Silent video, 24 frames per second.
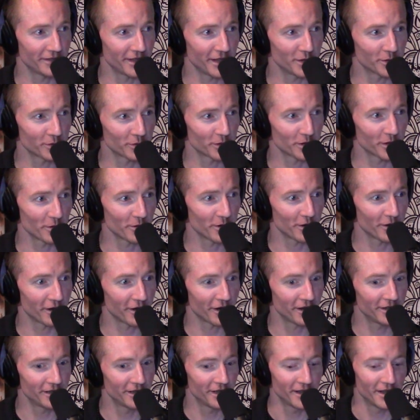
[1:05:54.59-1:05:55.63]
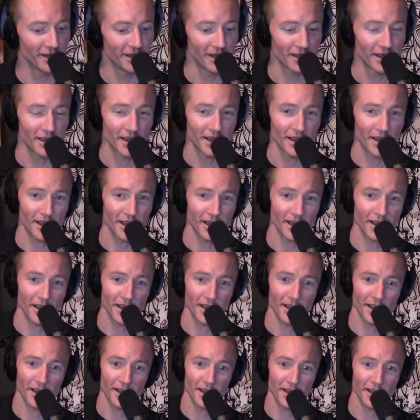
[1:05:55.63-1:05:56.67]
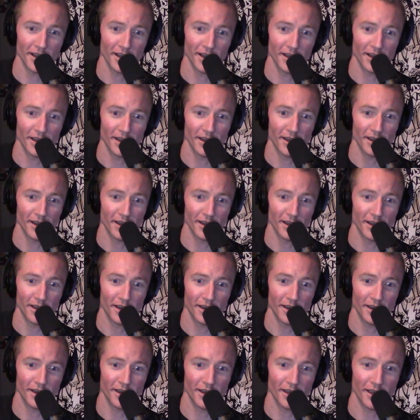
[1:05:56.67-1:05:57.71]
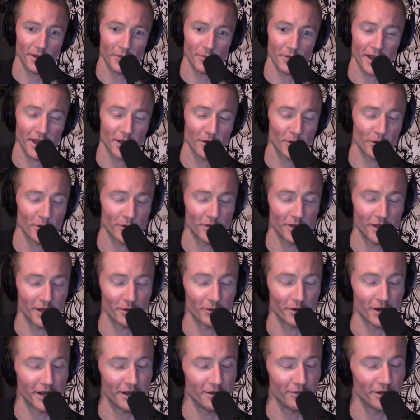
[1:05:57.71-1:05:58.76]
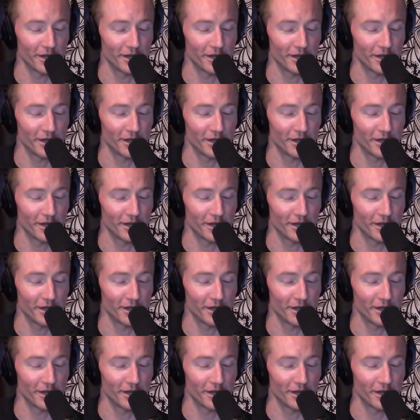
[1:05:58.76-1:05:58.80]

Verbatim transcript: Thanks for coming on. Love you too, Jason. Uh, and my whole thing, right?